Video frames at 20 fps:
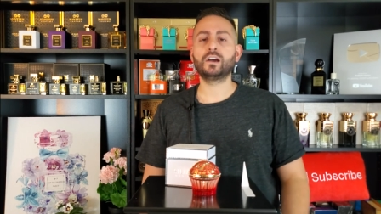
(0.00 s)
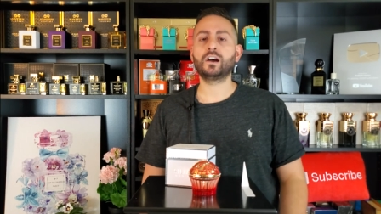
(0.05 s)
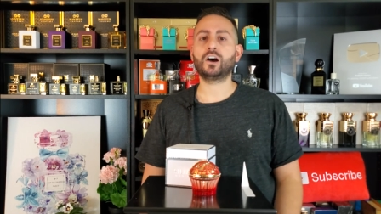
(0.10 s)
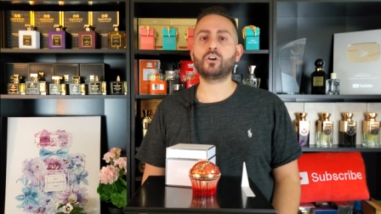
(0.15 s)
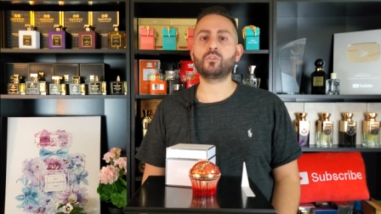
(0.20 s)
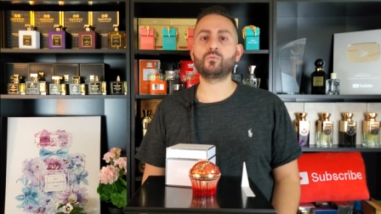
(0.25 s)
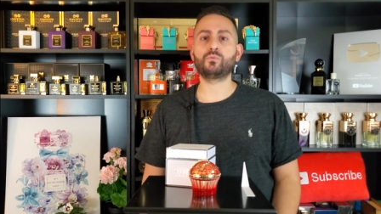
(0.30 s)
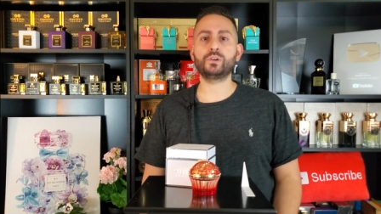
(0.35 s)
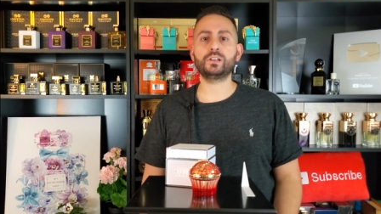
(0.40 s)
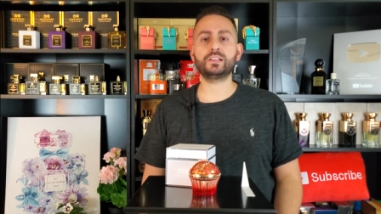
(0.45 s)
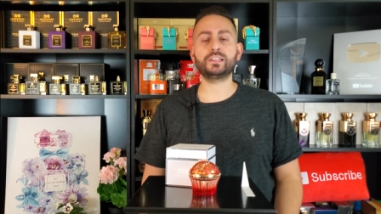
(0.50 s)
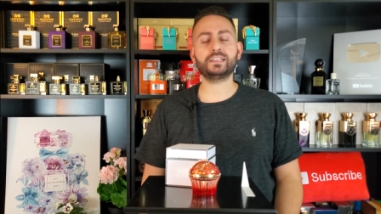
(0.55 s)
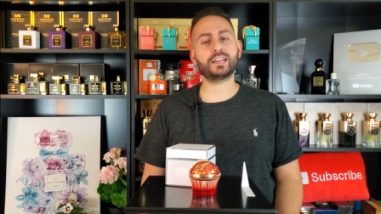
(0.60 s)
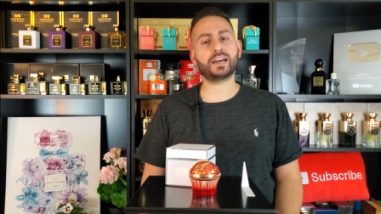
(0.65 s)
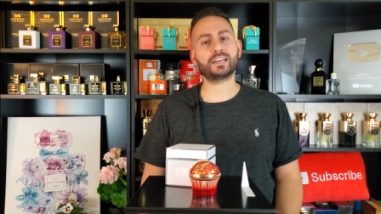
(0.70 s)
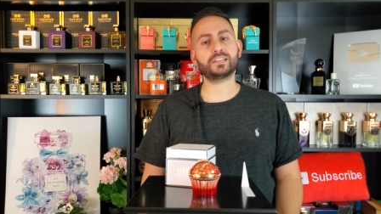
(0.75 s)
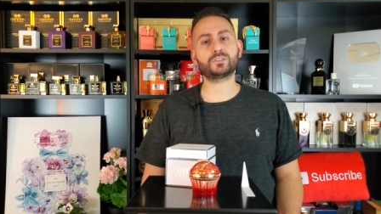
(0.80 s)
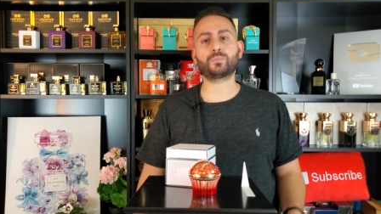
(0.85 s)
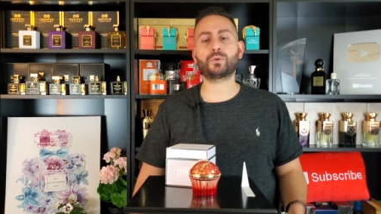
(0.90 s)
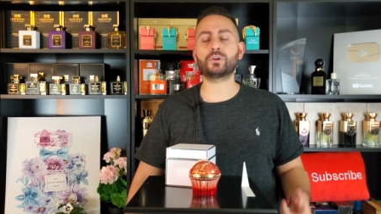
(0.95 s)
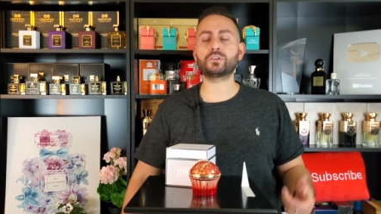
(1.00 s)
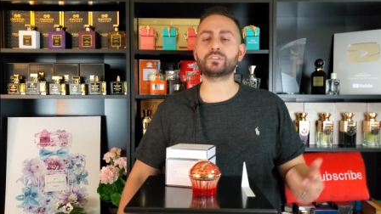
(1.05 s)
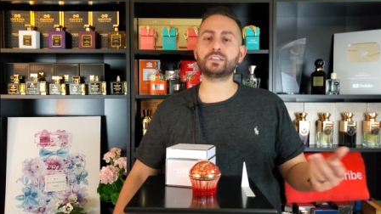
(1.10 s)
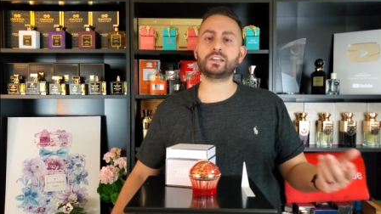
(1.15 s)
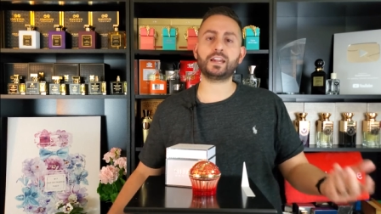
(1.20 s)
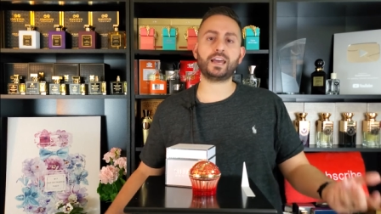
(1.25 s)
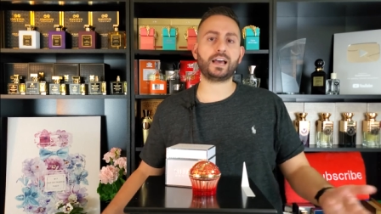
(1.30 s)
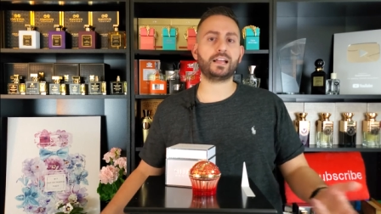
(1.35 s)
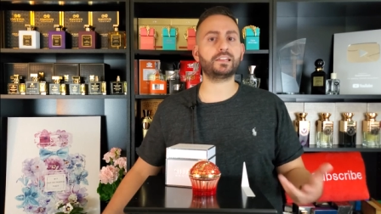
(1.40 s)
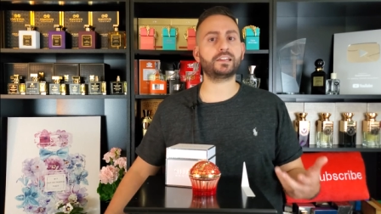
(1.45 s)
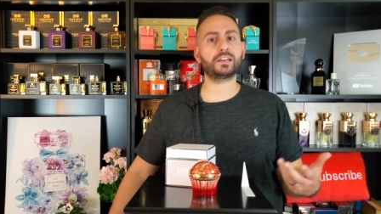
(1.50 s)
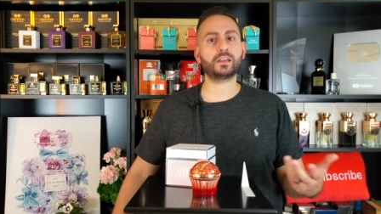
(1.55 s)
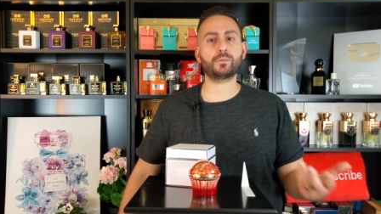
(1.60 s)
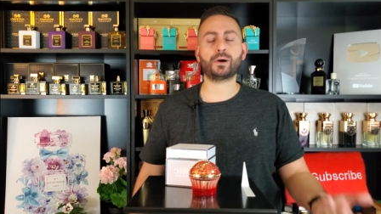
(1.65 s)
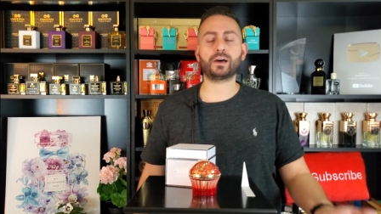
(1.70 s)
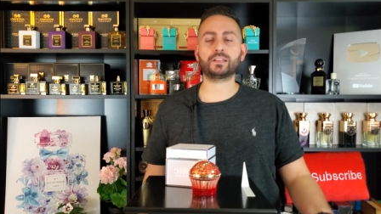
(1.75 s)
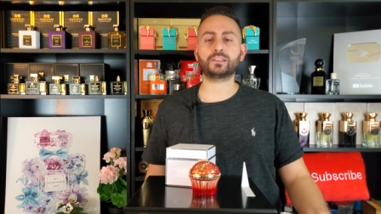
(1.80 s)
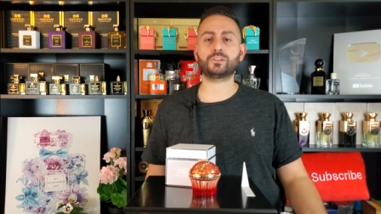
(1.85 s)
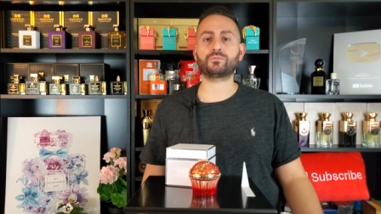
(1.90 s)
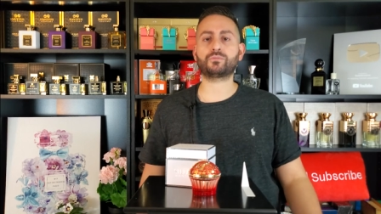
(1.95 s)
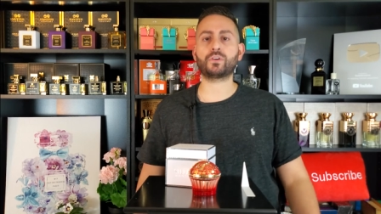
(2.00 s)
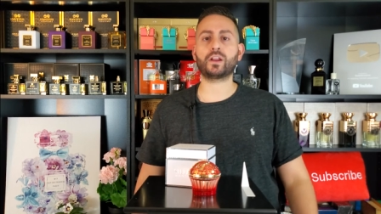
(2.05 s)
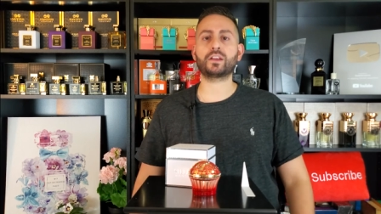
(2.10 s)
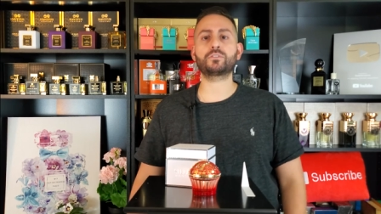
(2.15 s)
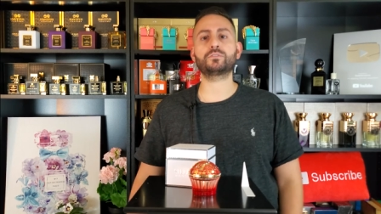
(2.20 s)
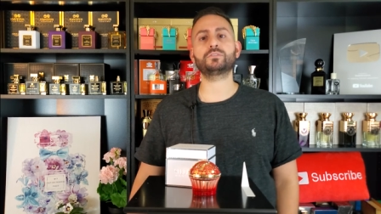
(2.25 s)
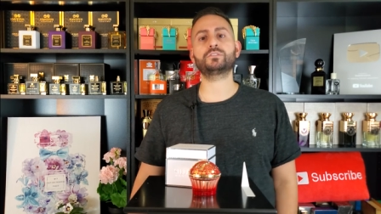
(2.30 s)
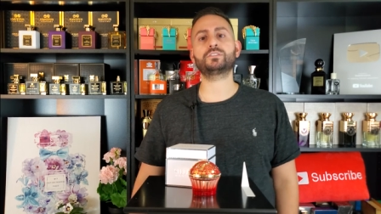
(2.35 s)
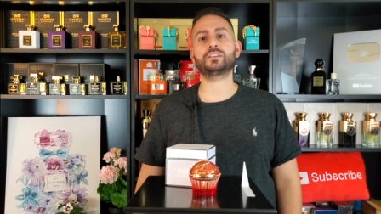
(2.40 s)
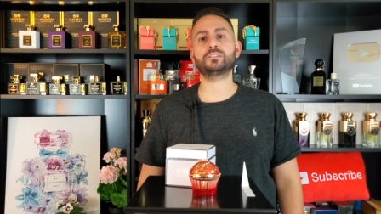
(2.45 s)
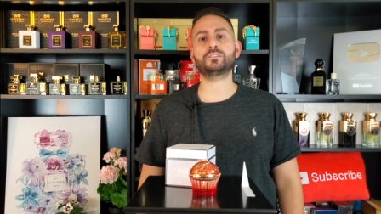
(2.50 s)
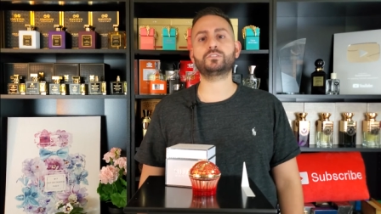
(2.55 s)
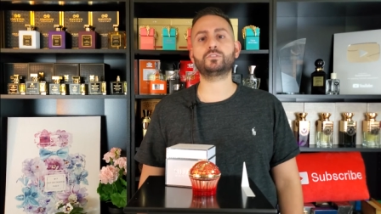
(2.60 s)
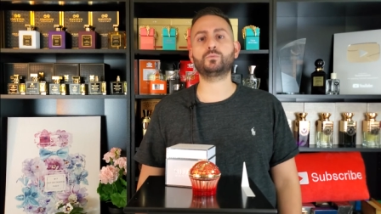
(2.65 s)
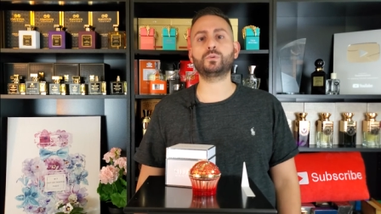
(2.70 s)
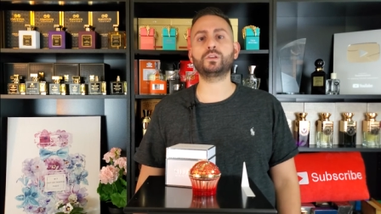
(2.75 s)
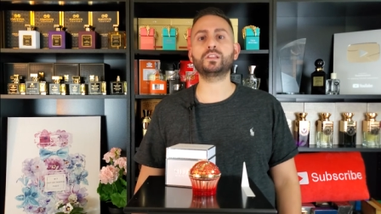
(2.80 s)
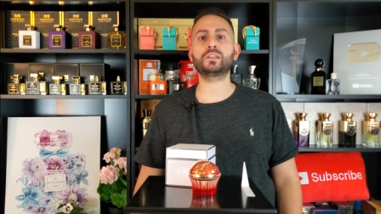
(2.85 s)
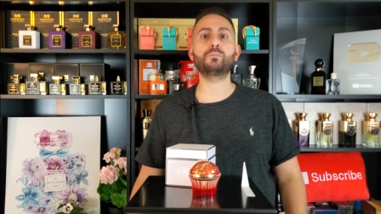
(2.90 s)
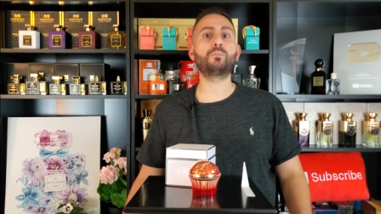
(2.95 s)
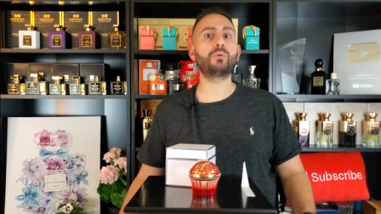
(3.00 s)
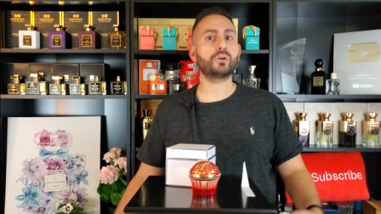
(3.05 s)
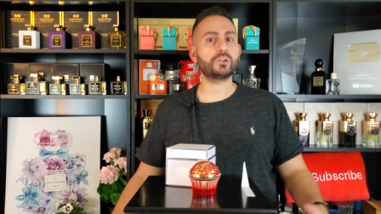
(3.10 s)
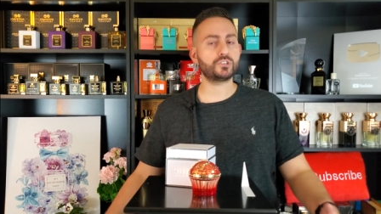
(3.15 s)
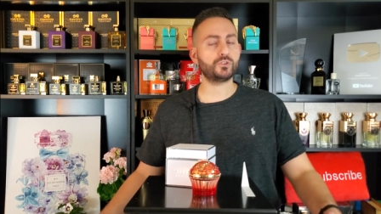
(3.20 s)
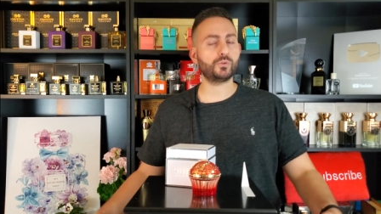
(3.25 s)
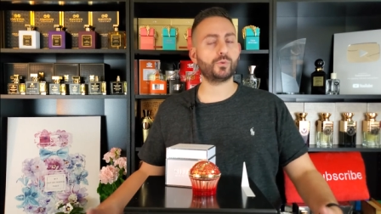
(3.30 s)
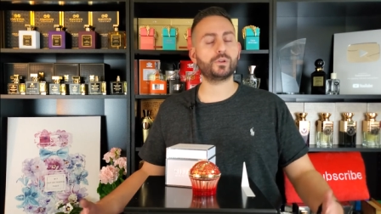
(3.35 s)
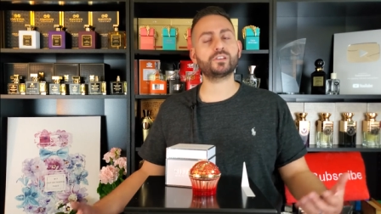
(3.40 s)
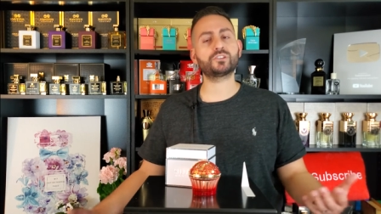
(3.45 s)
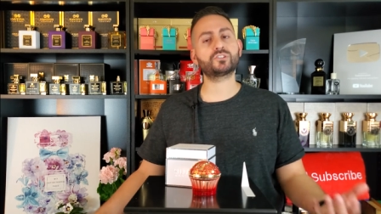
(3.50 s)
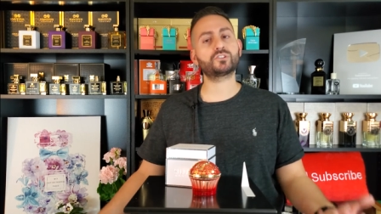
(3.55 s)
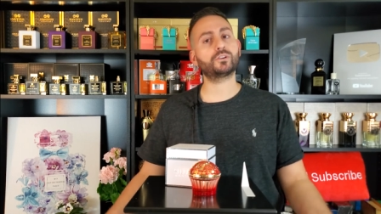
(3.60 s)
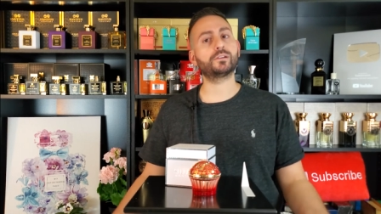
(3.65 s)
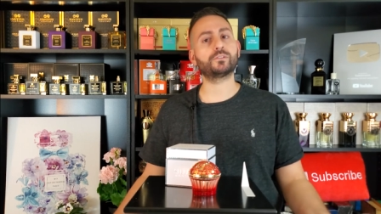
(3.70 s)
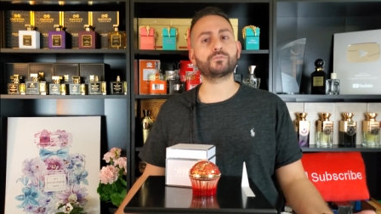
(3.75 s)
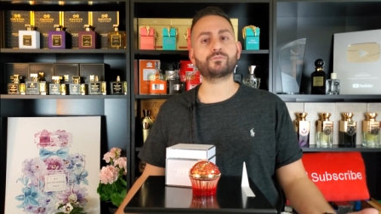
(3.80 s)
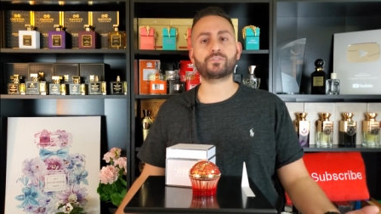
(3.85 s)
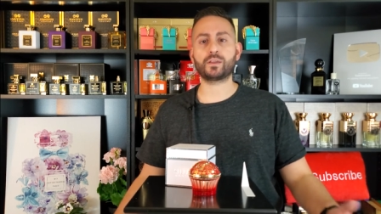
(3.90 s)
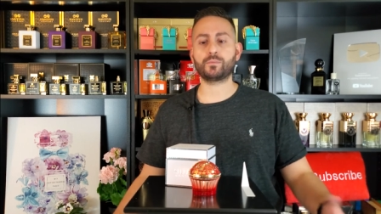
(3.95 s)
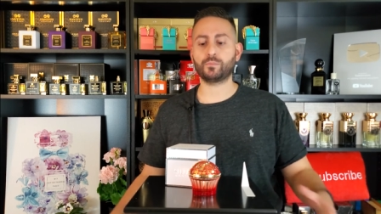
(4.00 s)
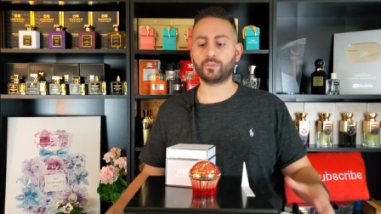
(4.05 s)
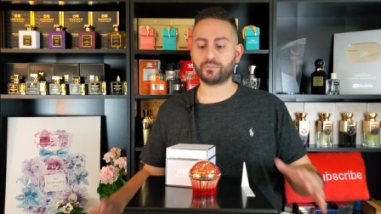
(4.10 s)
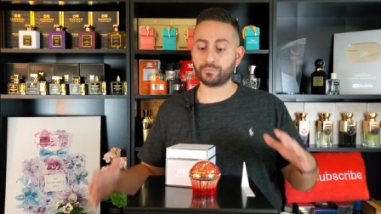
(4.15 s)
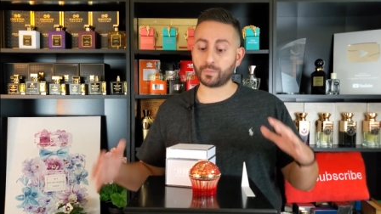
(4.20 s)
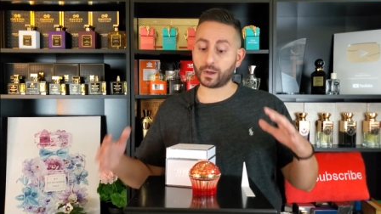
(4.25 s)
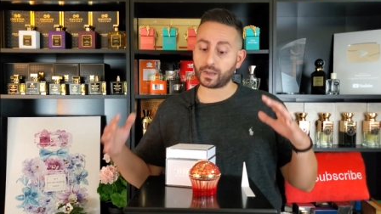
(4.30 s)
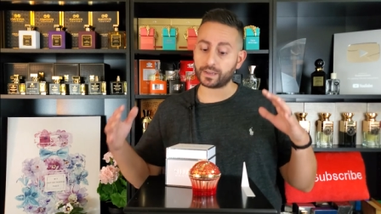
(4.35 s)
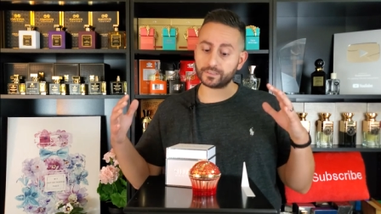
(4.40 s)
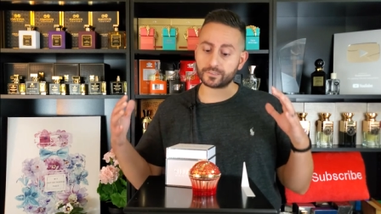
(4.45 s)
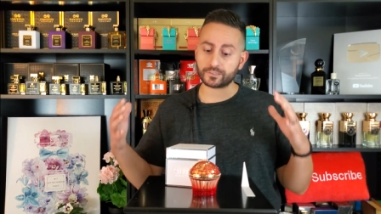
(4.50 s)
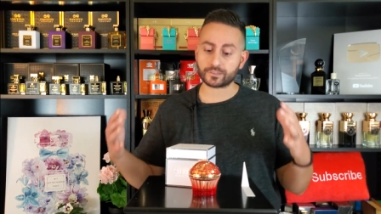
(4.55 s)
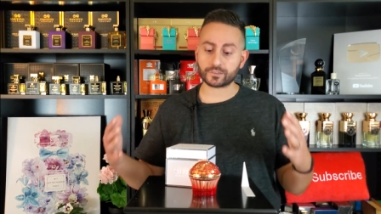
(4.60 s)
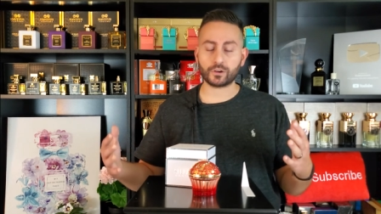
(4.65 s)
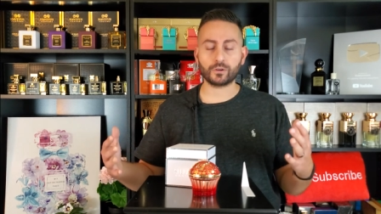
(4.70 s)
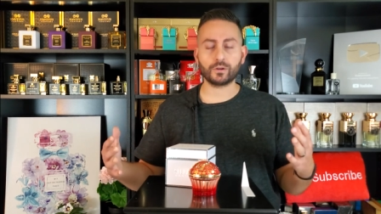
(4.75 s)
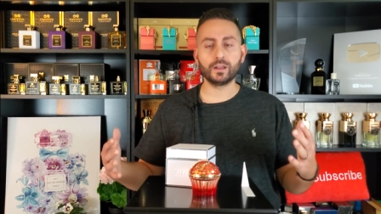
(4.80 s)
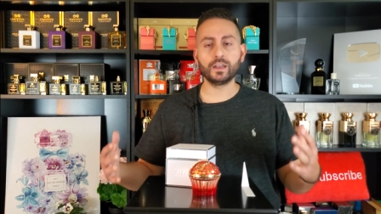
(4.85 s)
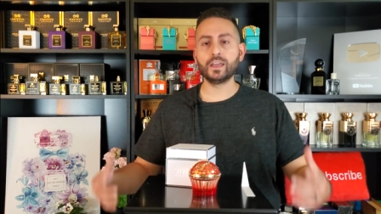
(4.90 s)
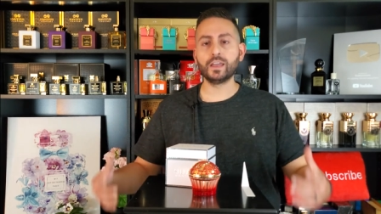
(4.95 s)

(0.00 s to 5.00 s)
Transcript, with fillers: a really nice personality about the fragrances to really put you in a certain frame of mind. So